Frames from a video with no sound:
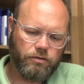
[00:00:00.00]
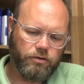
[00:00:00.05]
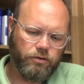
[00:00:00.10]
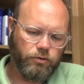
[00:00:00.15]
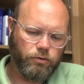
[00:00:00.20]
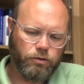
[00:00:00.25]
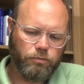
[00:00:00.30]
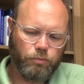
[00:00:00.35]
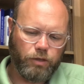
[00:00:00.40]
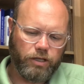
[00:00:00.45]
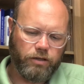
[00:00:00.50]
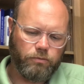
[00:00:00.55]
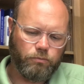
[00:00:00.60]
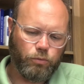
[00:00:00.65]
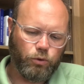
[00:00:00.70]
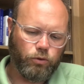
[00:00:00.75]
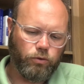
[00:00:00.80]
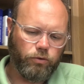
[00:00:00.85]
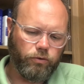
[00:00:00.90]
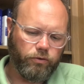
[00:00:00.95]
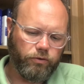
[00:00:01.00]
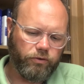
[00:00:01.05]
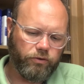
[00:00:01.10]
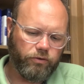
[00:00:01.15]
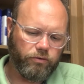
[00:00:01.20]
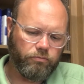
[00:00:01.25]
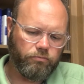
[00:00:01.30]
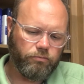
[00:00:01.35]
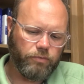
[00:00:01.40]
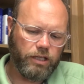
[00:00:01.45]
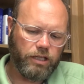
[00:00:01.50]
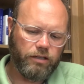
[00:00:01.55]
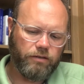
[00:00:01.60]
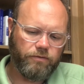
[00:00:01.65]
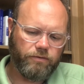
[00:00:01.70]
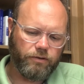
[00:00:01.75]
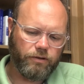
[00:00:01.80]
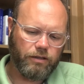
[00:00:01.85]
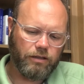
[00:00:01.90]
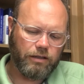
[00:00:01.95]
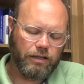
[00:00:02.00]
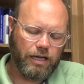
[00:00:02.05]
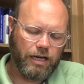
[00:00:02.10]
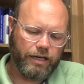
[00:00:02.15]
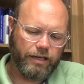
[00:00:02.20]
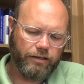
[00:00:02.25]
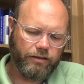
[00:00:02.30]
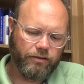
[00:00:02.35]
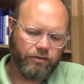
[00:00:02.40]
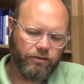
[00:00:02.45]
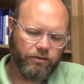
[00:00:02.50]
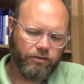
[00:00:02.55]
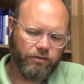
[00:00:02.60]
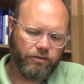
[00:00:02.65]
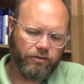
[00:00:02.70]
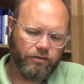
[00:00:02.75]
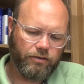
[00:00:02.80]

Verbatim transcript: Gored by the bulls, meat for the lions.